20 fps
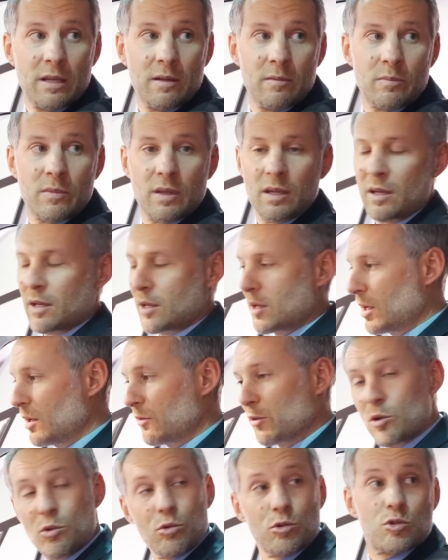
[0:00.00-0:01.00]
Uh,
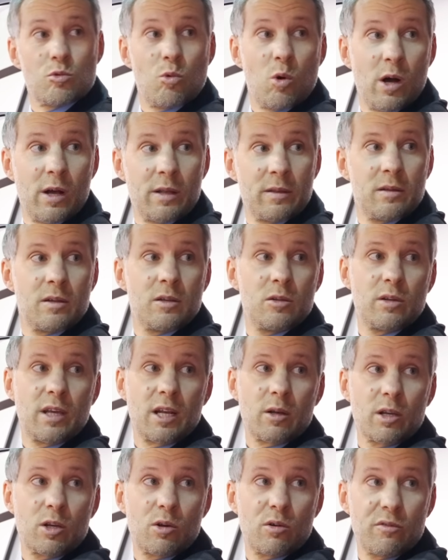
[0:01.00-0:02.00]
if you lose one, you
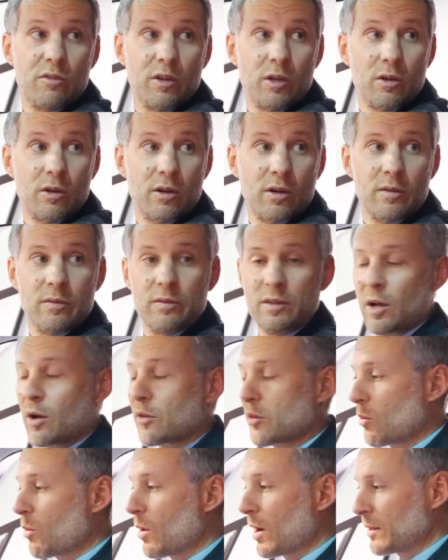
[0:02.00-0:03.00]
can reconfigure the
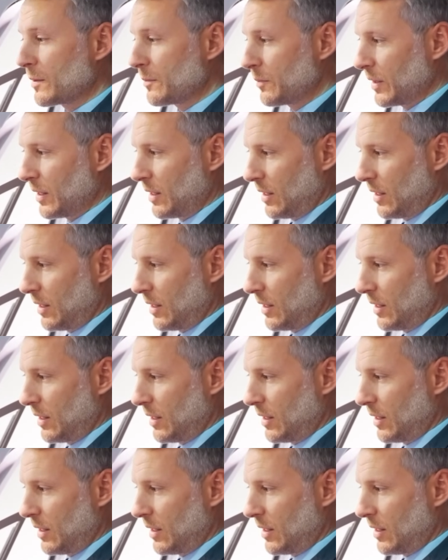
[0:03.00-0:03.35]
other one